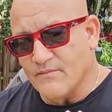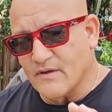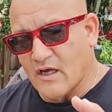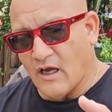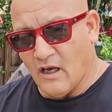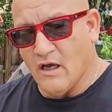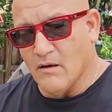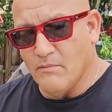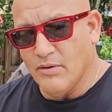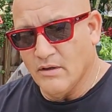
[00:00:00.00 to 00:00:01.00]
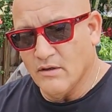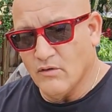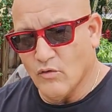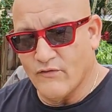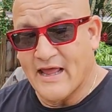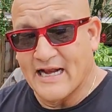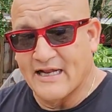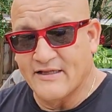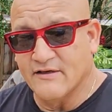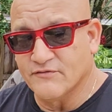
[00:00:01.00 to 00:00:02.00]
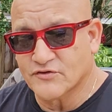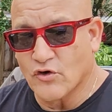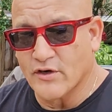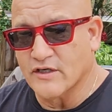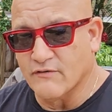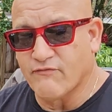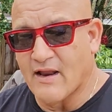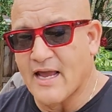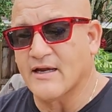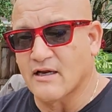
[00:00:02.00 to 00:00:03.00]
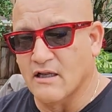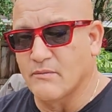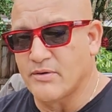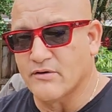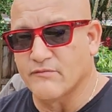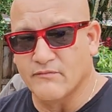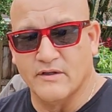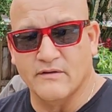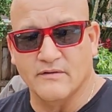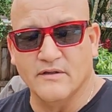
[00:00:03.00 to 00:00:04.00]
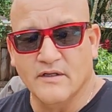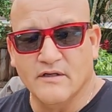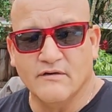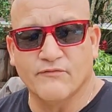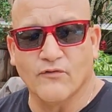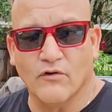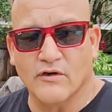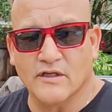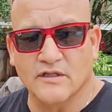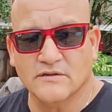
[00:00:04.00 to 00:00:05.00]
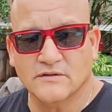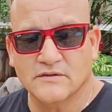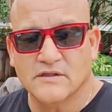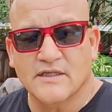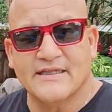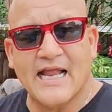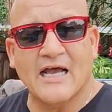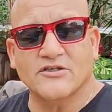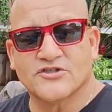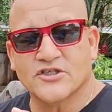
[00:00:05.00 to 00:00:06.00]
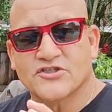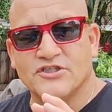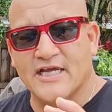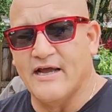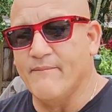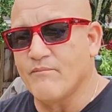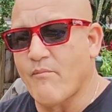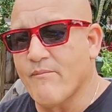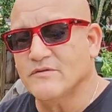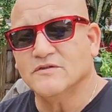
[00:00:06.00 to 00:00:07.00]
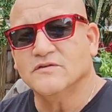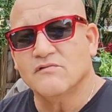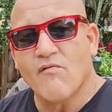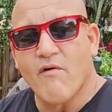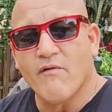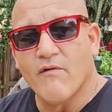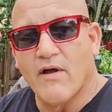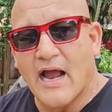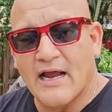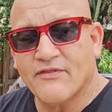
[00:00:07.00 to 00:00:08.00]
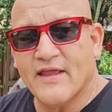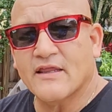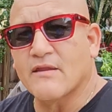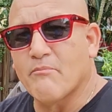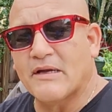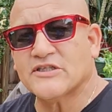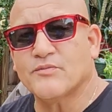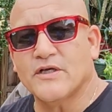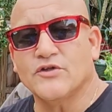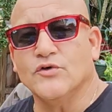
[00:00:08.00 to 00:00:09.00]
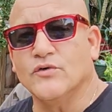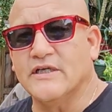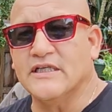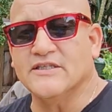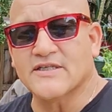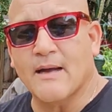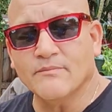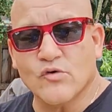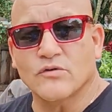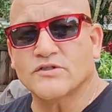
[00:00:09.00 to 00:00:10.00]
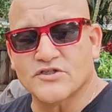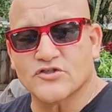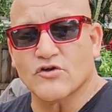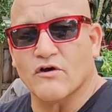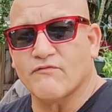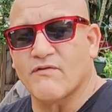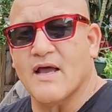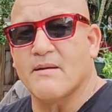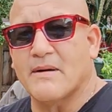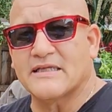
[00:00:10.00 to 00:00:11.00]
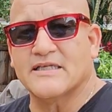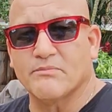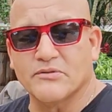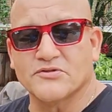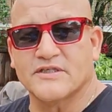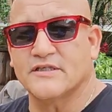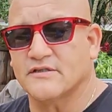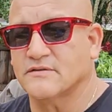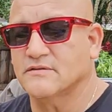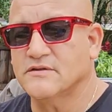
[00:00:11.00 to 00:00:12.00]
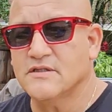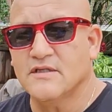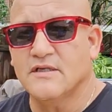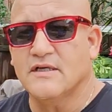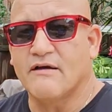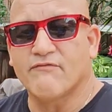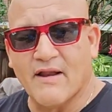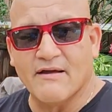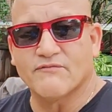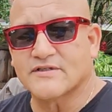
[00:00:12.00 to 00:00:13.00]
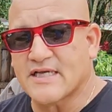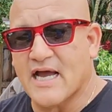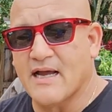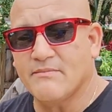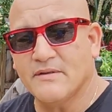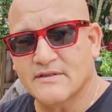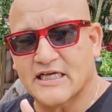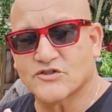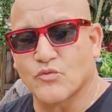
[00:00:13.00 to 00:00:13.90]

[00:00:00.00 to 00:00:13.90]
club or that idea of starting a flying club here in Florida, not just yet. I think the best way of doing it is I'm going to start flying my tipplers here and flying for time. That's